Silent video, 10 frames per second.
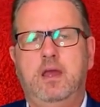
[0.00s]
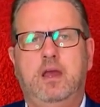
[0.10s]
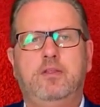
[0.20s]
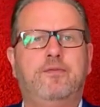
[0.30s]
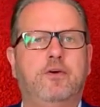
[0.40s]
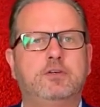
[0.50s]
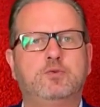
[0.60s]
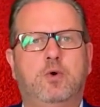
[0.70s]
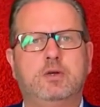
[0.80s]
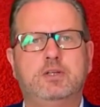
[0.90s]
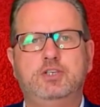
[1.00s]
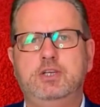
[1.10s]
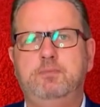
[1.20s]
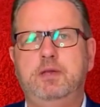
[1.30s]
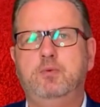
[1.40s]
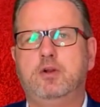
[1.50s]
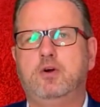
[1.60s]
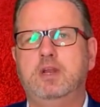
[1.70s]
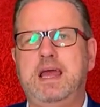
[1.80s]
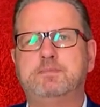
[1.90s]
In the first quarter, GDP will
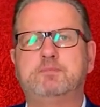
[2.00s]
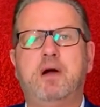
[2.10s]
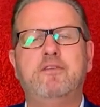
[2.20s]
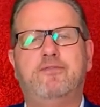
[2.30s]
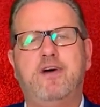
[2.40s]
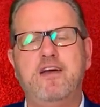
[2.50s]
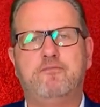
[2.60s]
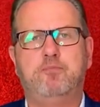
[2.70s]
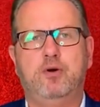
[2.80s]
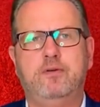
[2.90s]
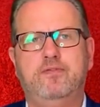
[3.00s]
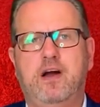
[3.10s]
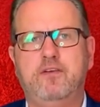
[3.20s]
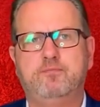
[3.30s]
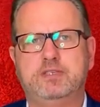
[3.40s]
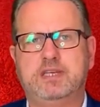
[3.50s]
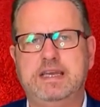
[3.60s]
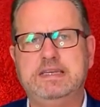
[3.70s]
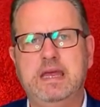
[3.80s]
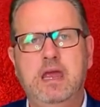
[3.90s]
collapse by
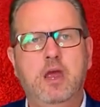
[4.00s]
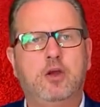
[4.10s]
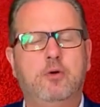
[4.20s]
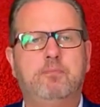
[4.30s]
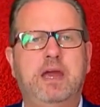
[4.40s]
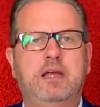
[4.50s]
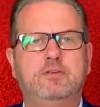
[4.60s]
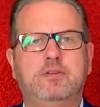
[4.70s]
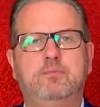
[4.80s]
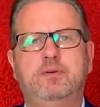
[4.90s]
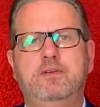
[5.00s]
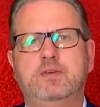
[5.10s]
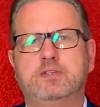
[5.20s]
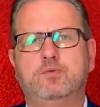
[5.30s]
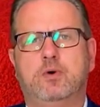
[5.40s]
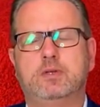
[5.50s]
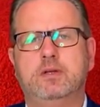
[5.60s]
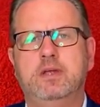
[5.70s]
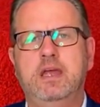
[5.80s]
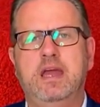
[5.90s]
5.5% compared to the previous
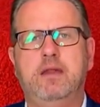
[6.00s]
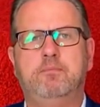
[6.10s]
quarter and